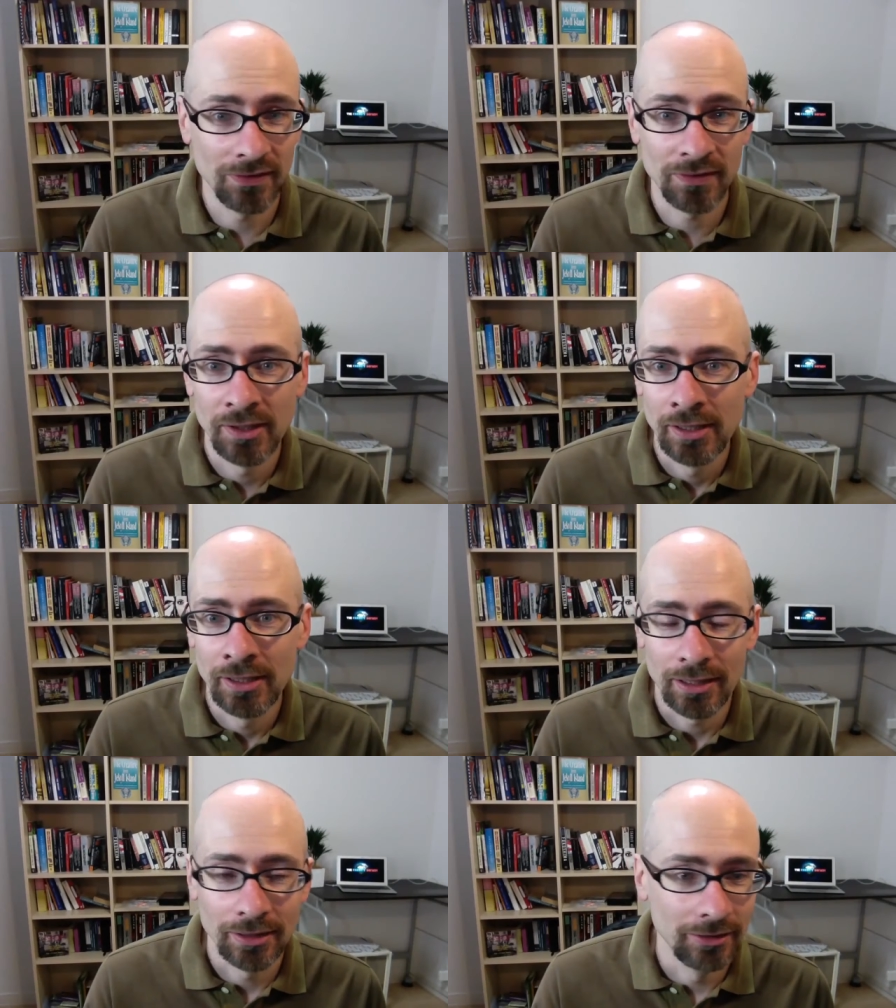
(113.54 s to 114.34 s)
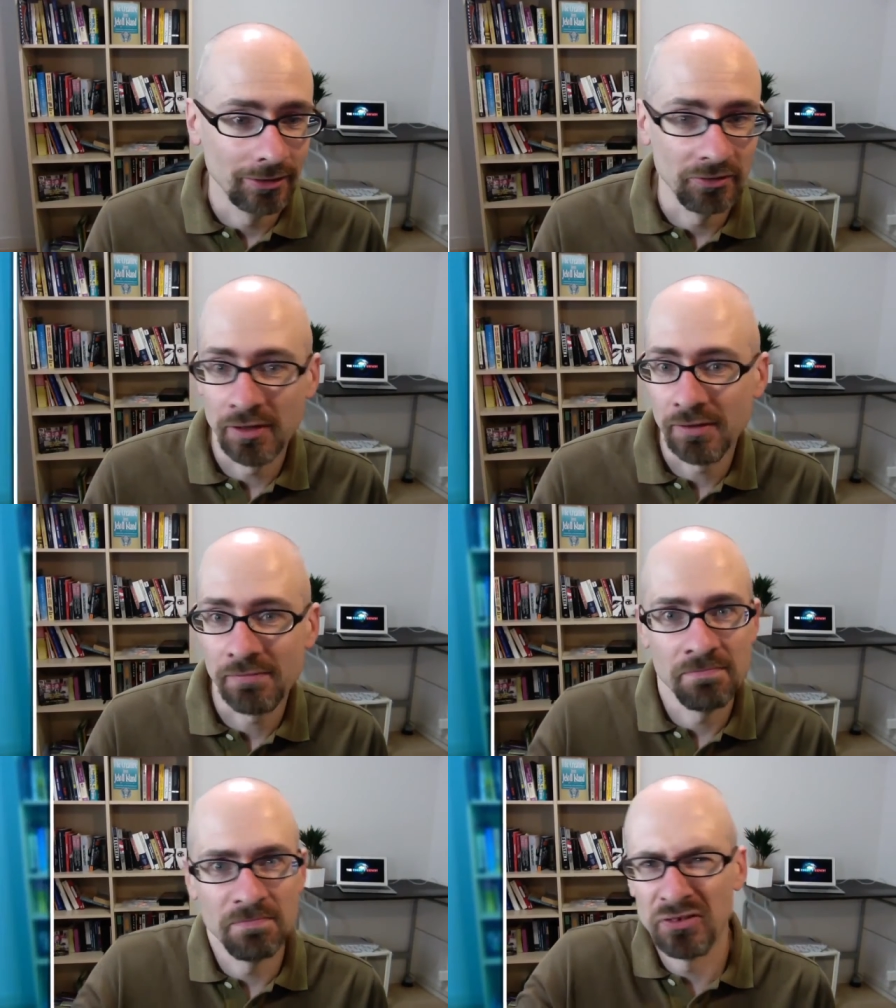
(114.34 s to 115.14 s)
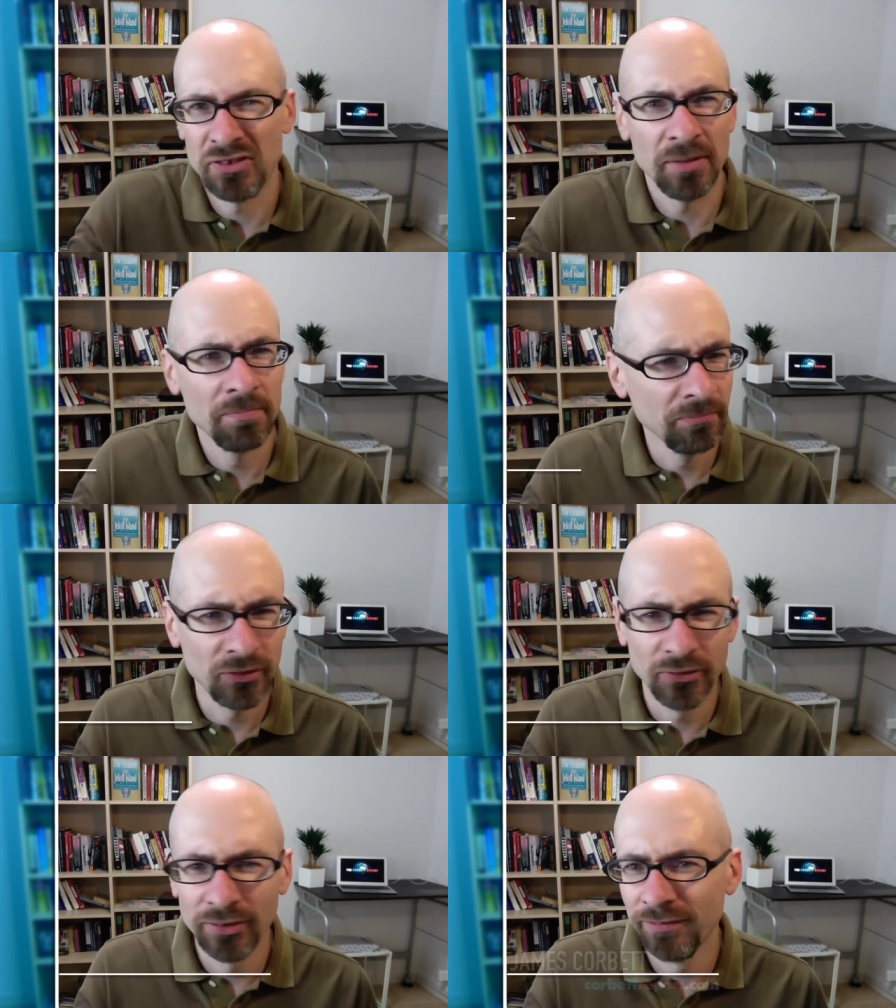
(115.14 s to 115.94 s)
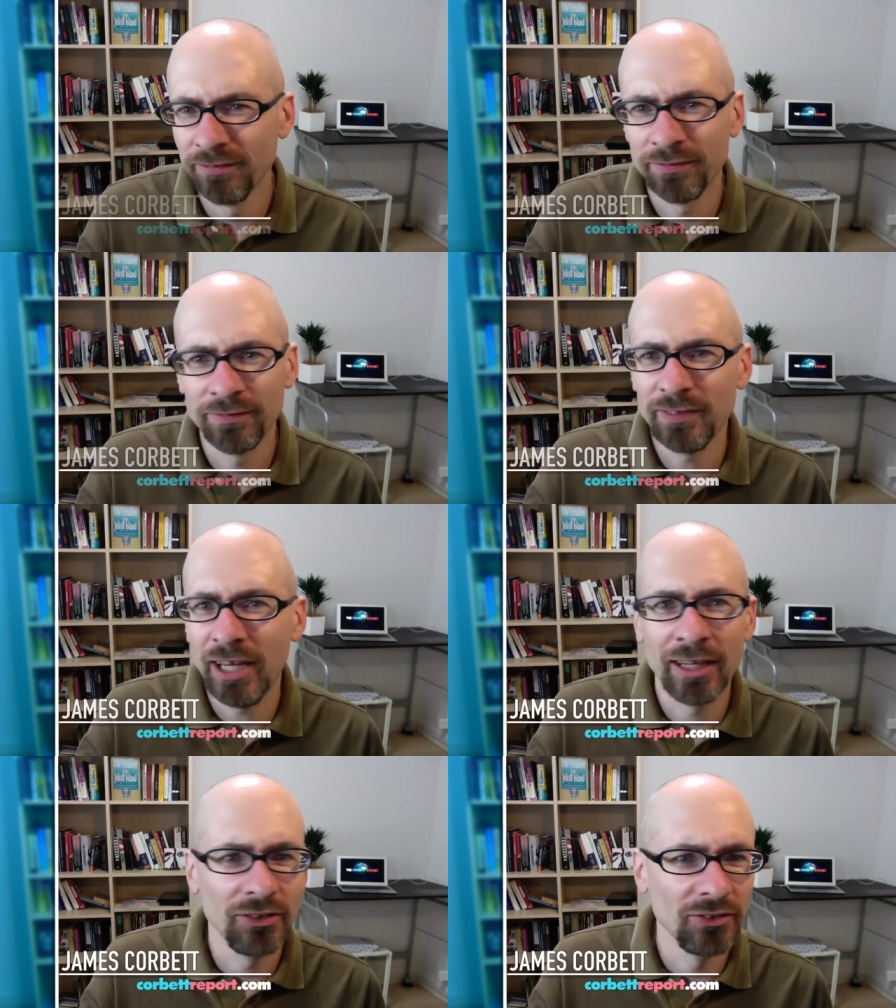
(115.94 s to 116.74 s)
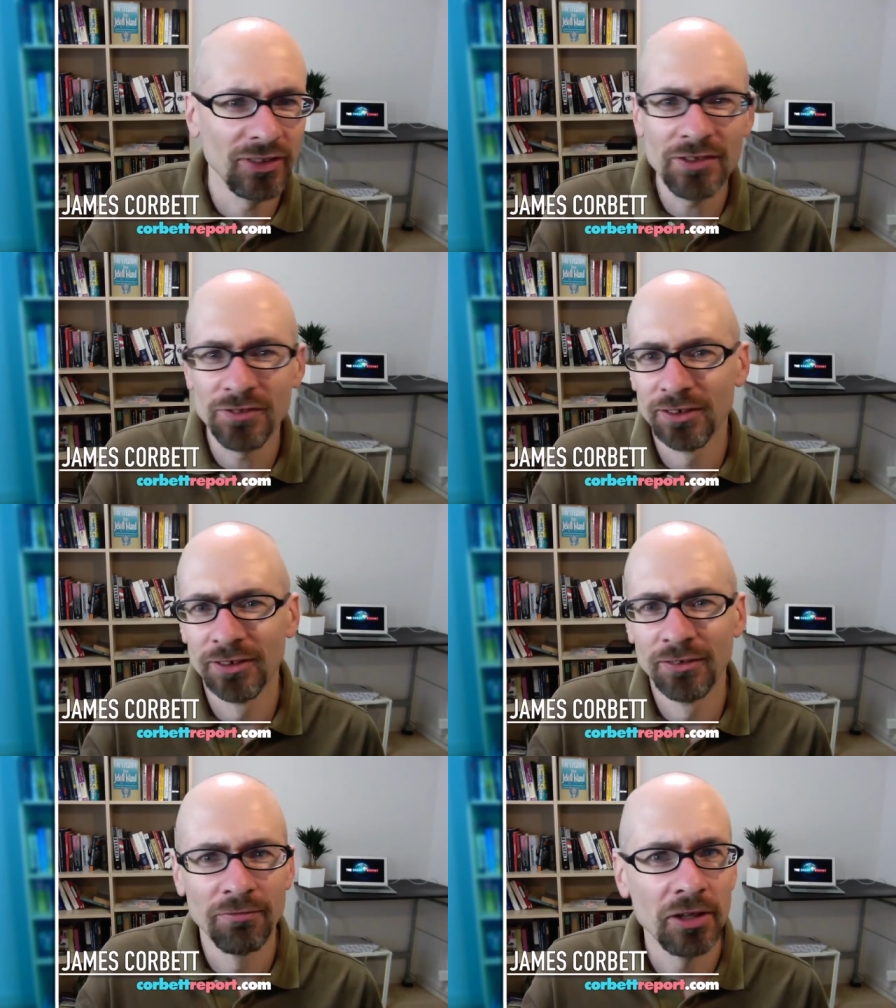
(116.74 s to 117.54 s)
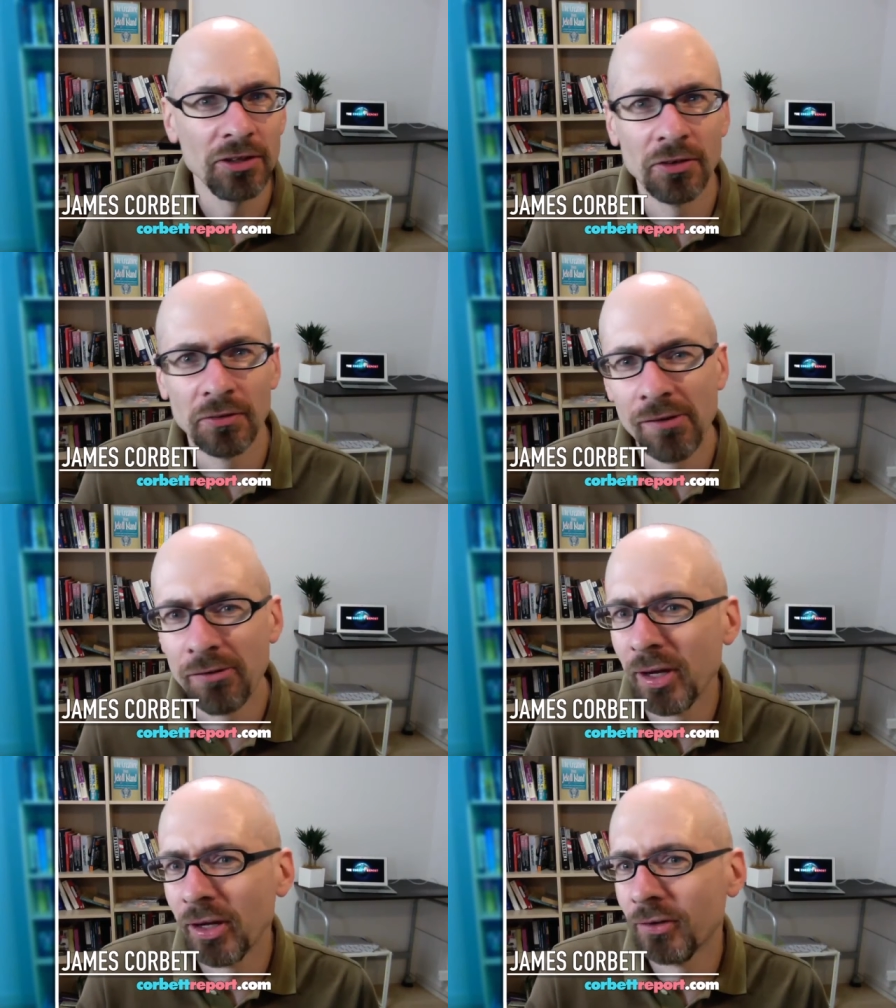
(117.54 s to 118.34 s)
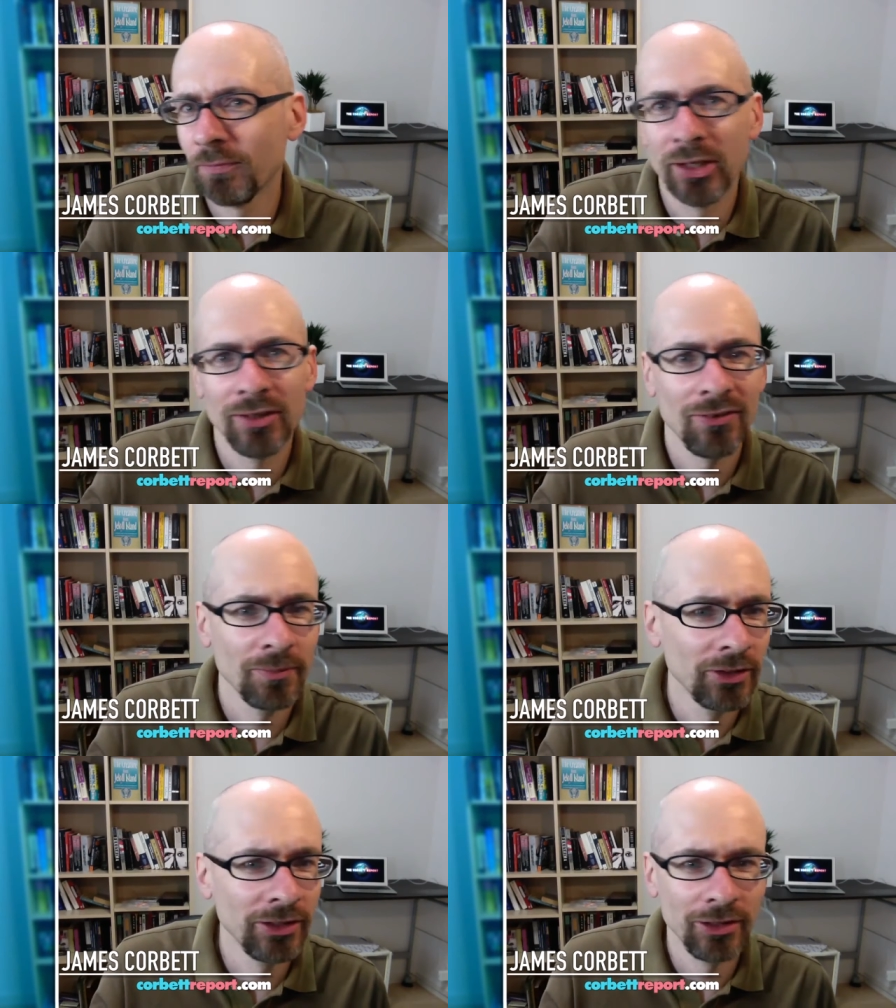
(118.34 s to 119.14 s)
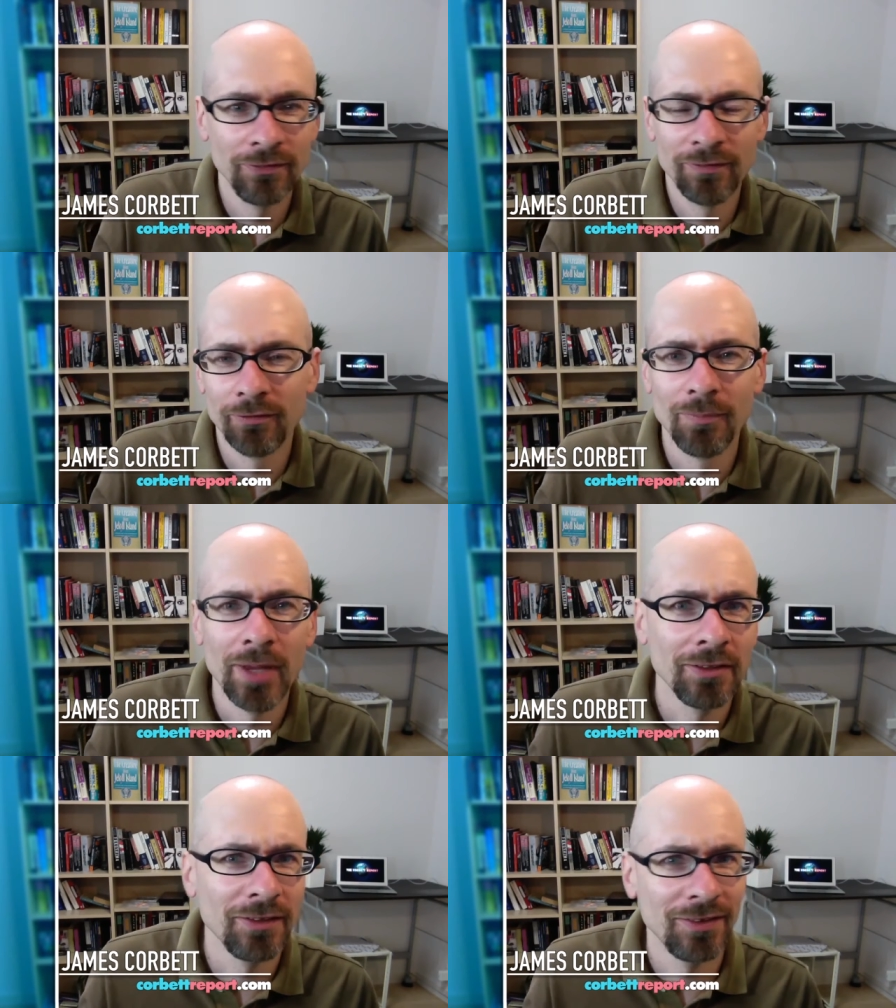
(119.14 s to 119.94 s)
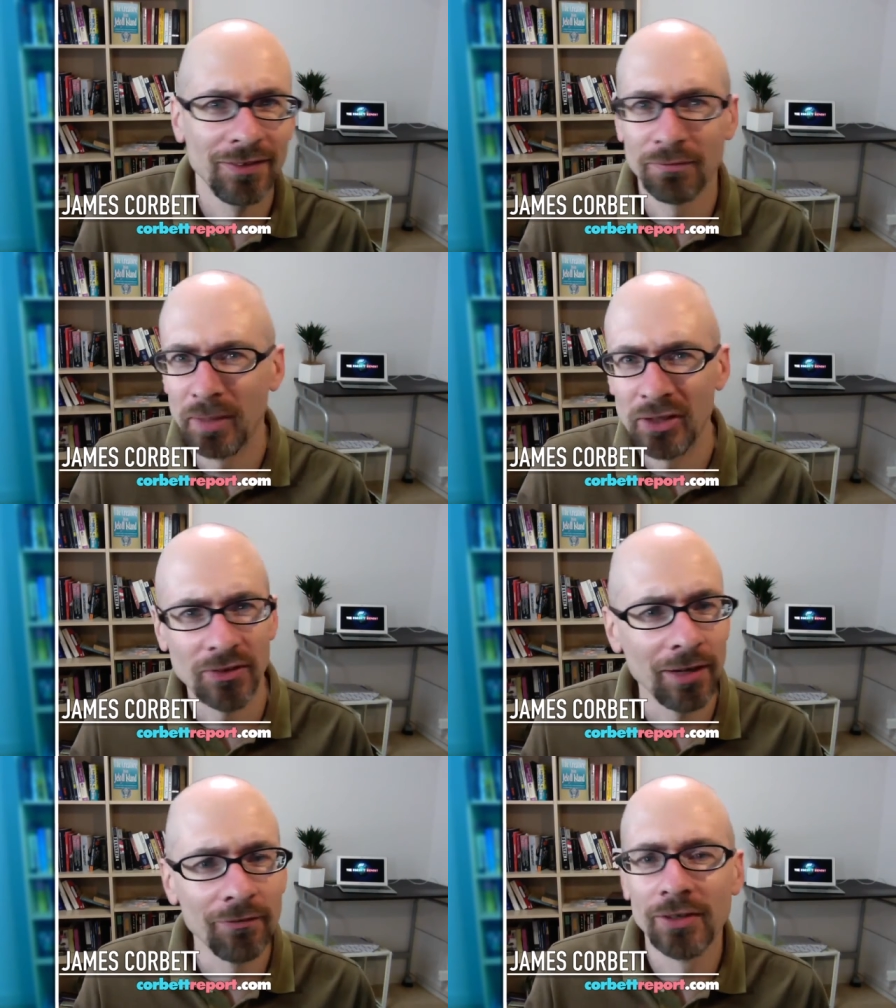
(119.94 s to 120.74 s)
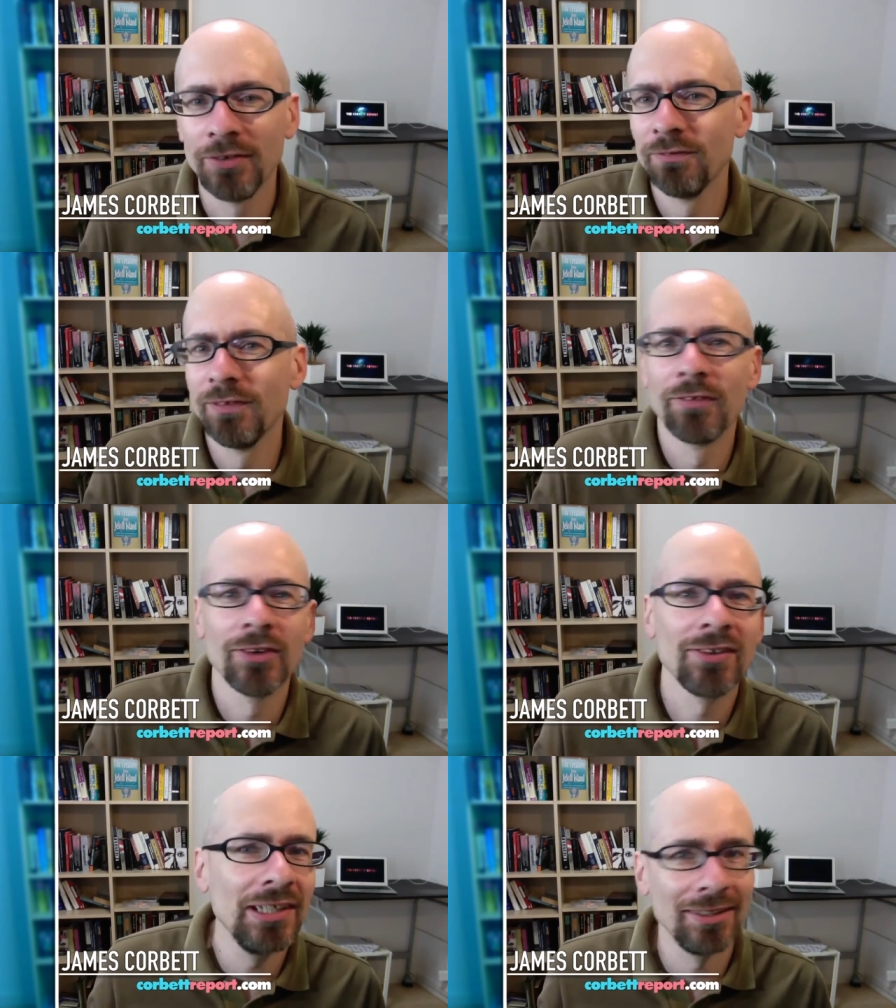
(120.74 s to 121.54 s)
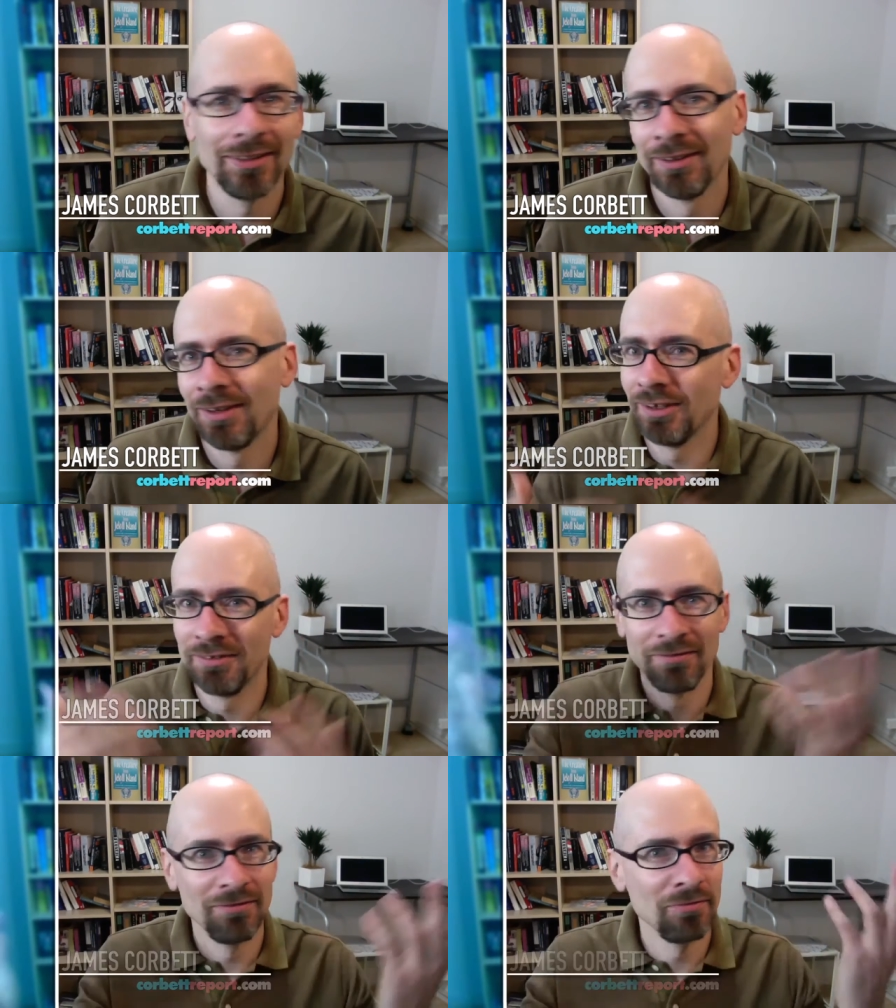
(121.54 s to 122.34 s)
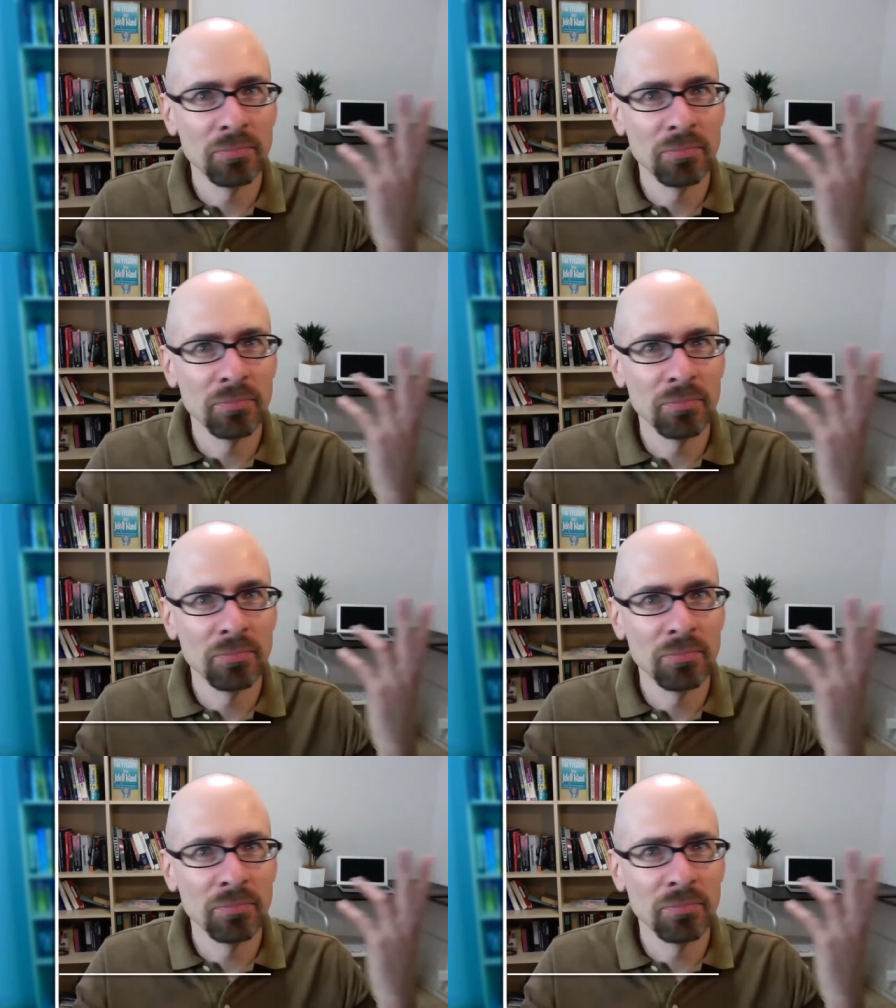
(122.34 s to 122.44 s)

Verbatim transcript: It's uh, some sort of accusation that you don't know about by someone that you've never met, based on evidence you've never seen, that